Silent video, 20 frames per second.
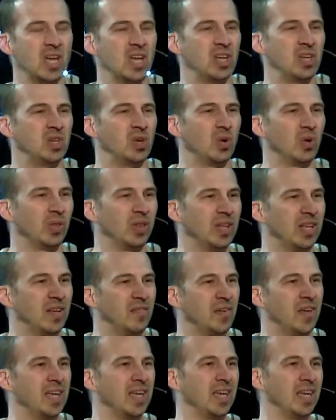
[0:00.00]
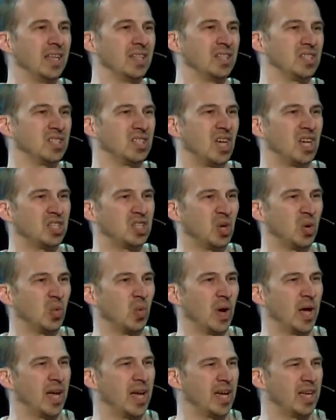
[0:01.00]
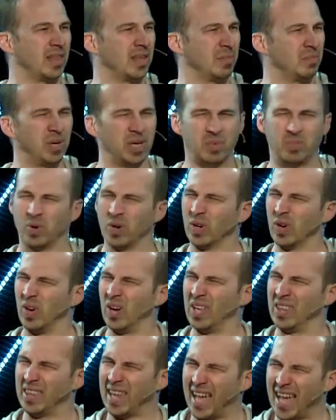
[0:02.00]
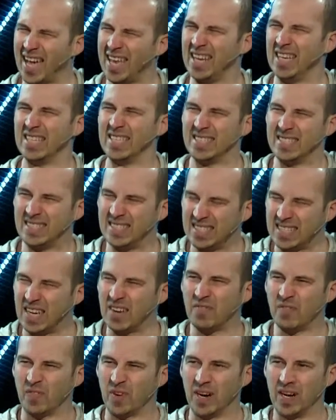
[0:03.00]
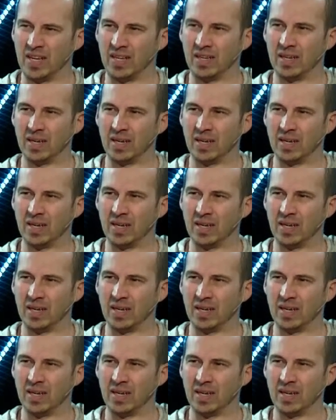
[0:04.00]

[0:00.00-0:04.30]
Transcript: You're living in such a way that people are going, that is different,